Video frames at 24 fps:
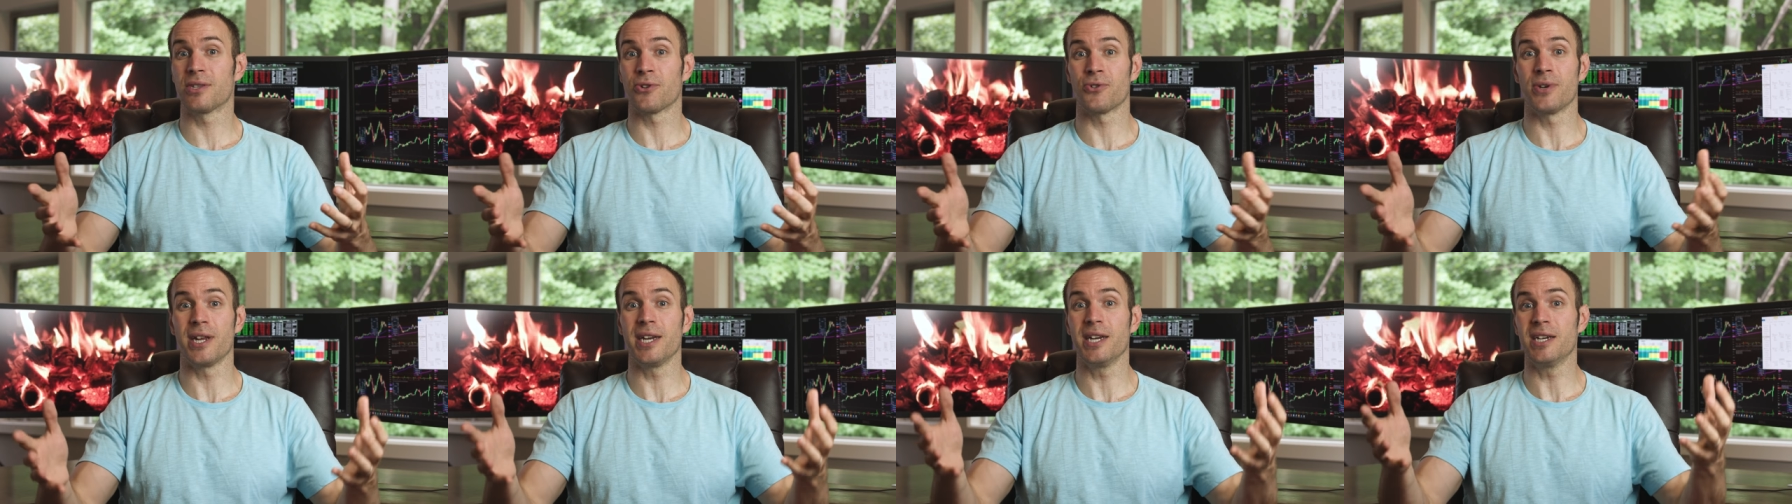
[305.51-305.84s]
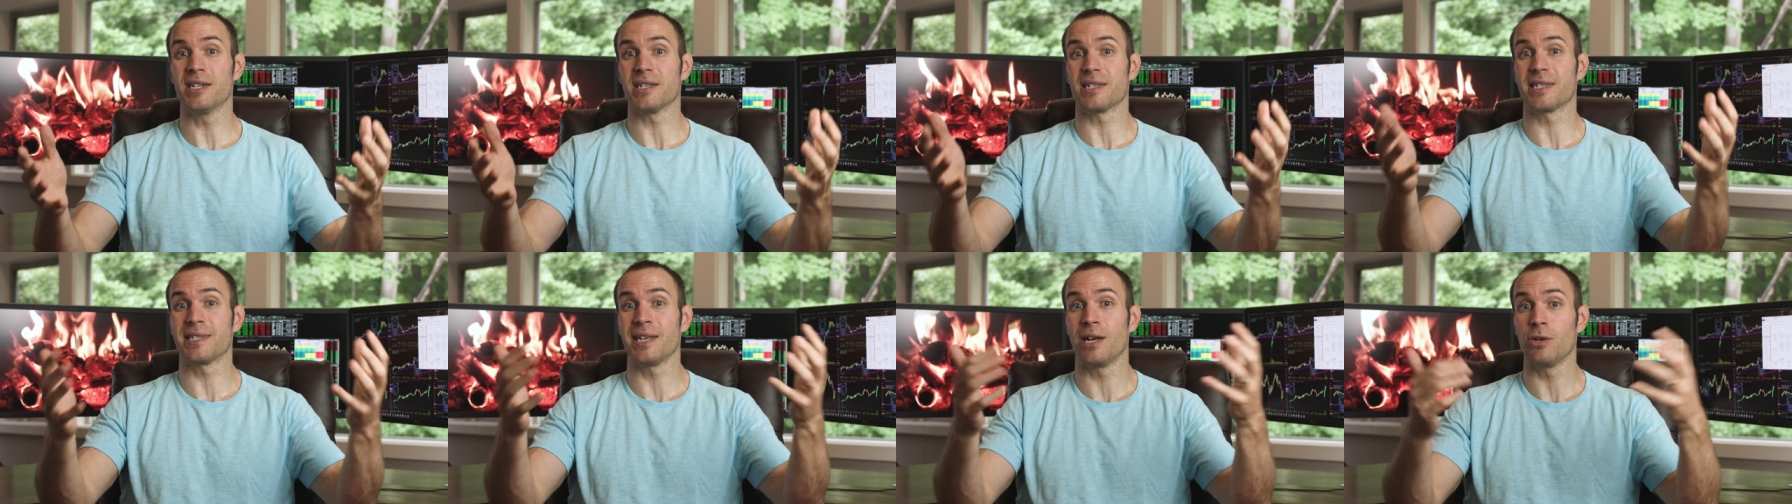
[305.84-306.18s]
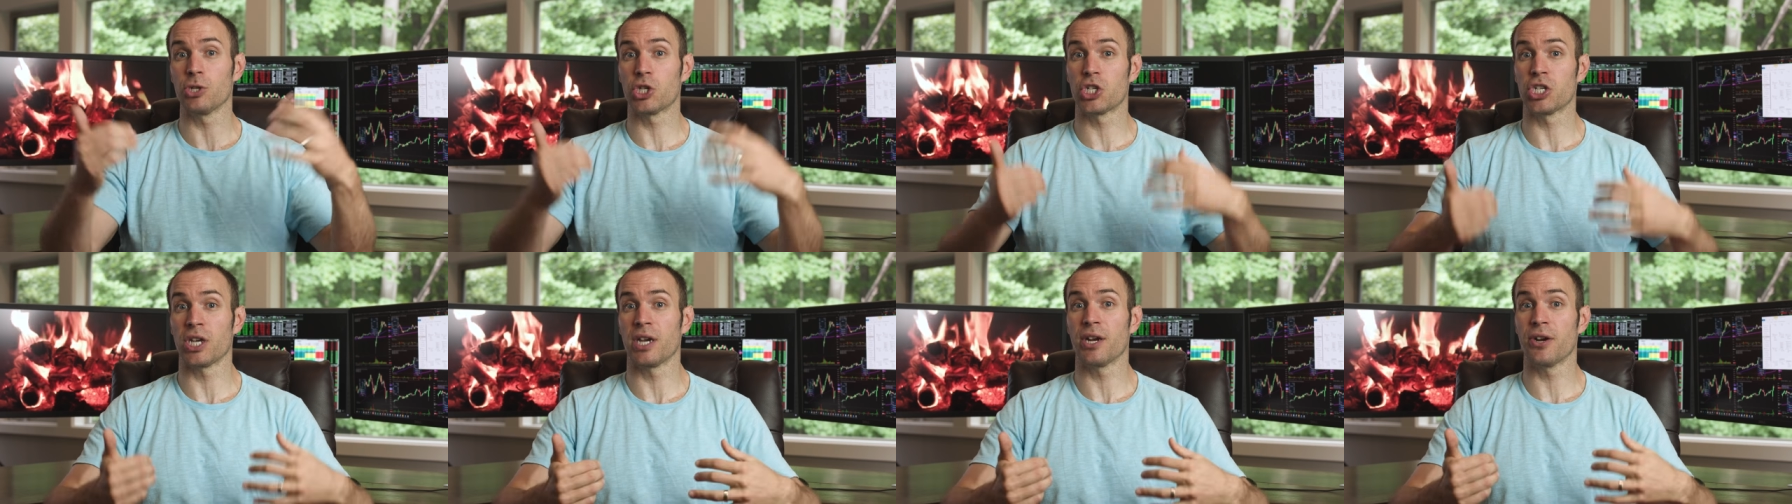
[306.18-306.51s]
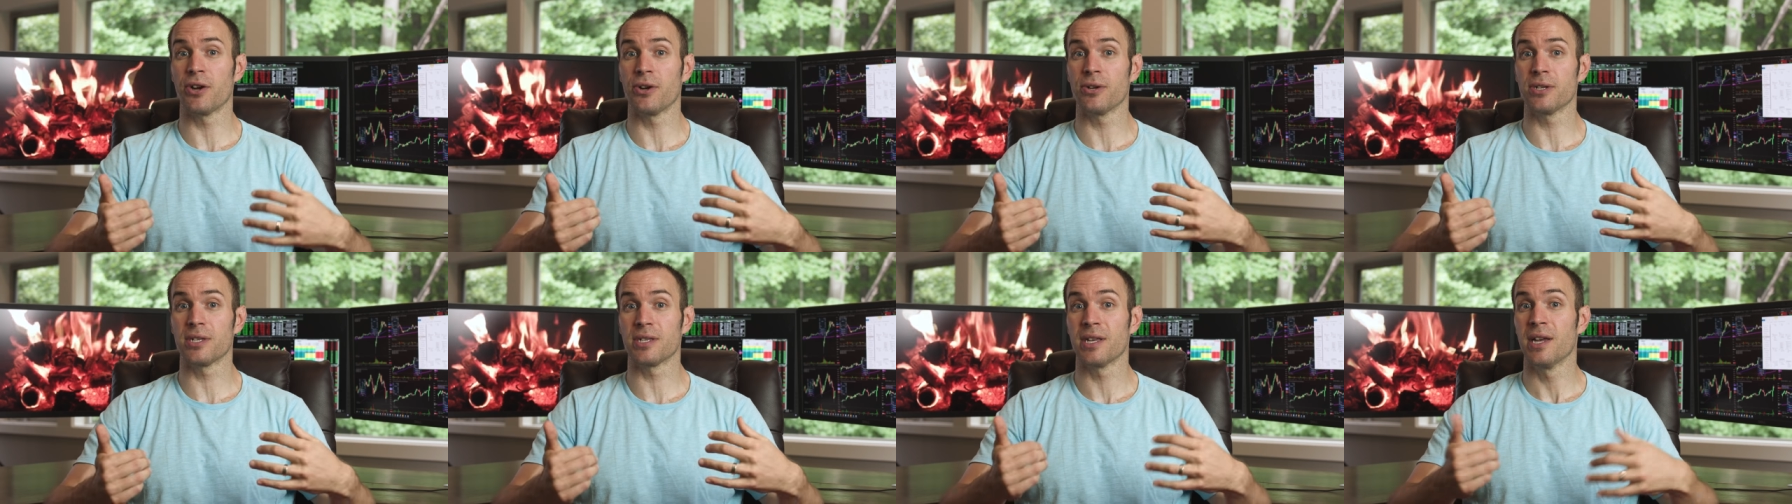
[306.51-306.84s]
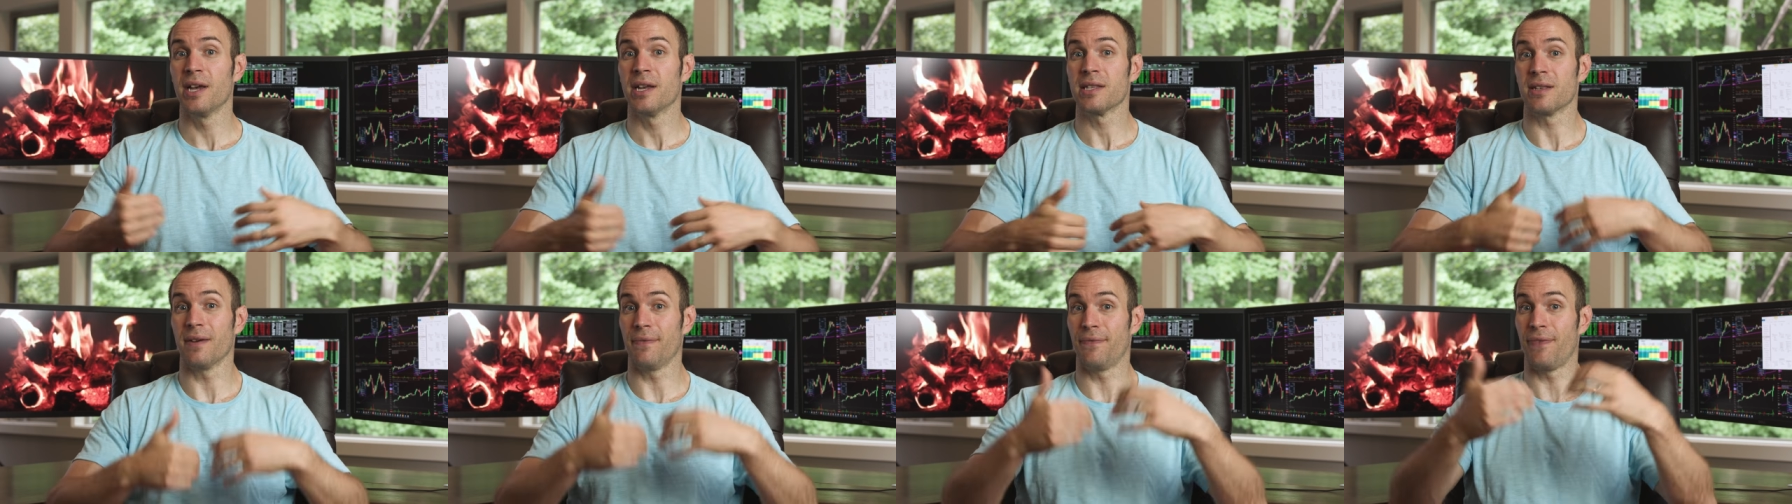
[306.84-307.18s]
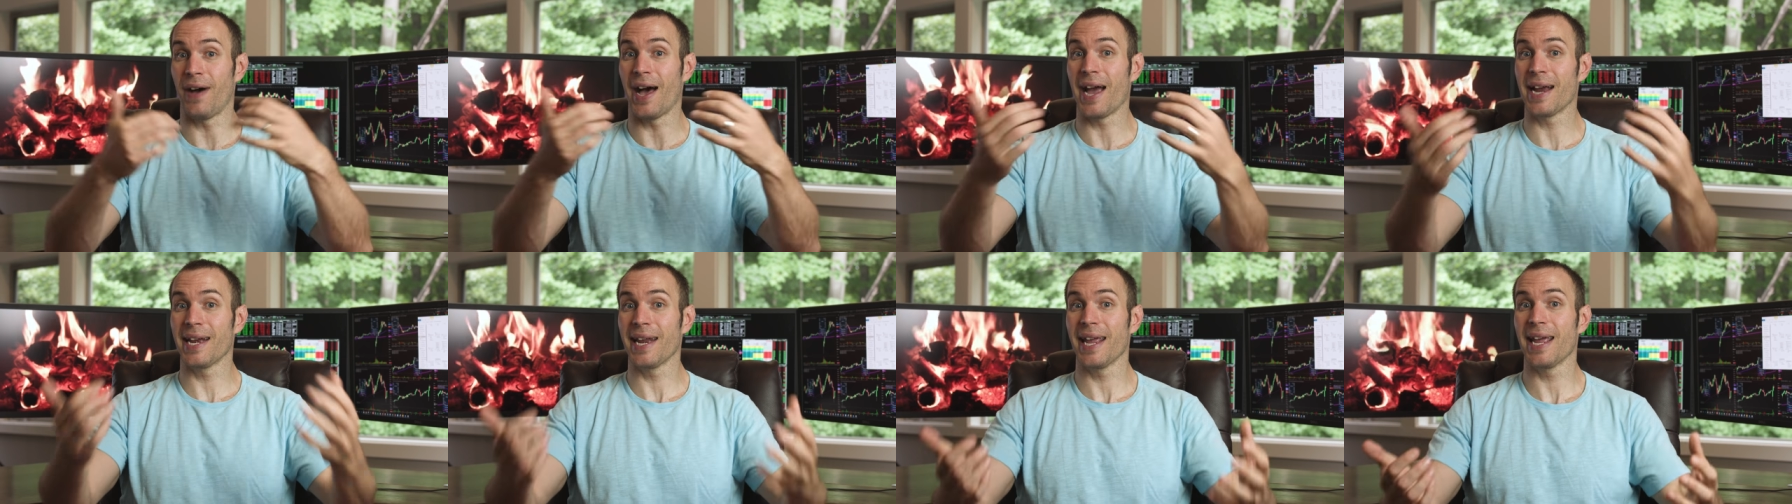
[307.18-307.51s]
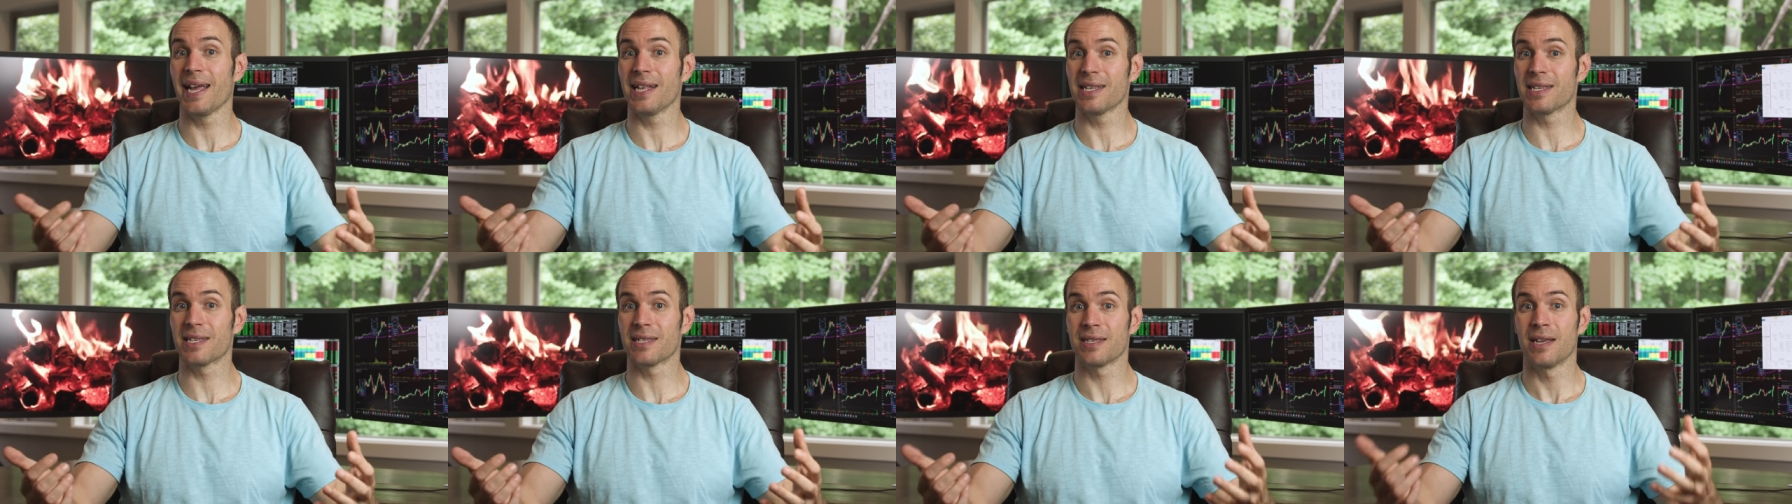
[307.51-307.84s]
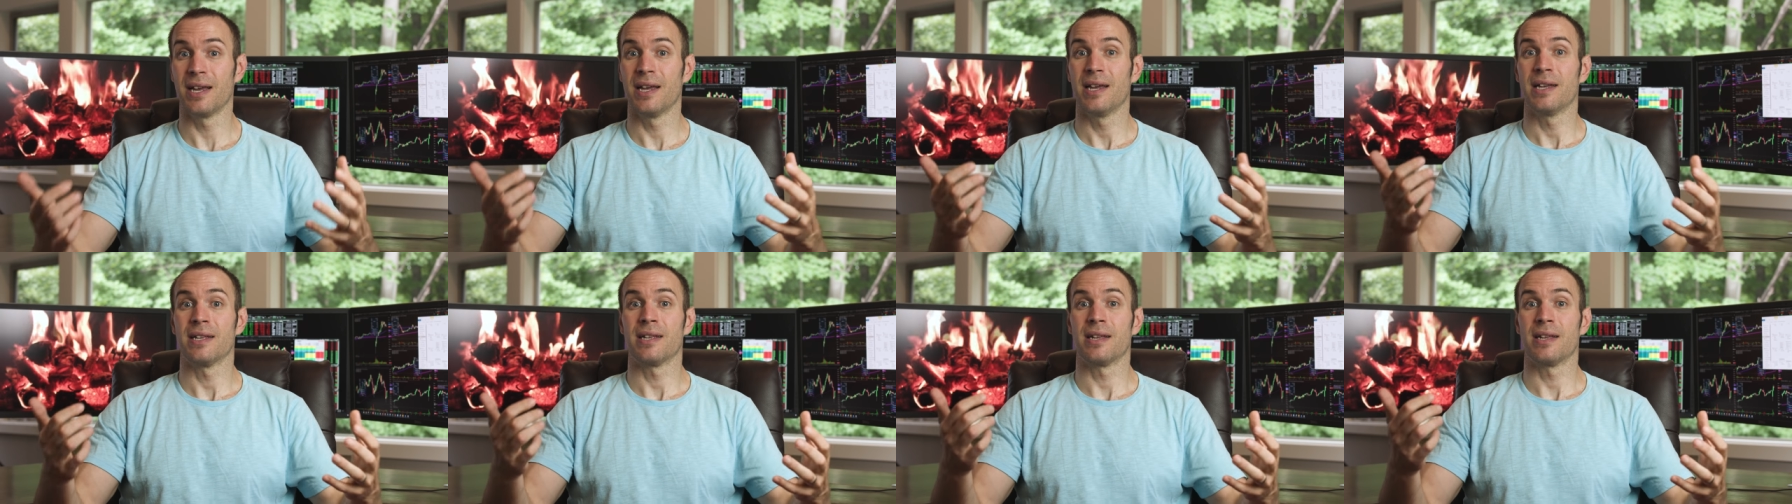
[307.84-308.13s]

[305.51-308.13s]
they're needing to sell shares to finance?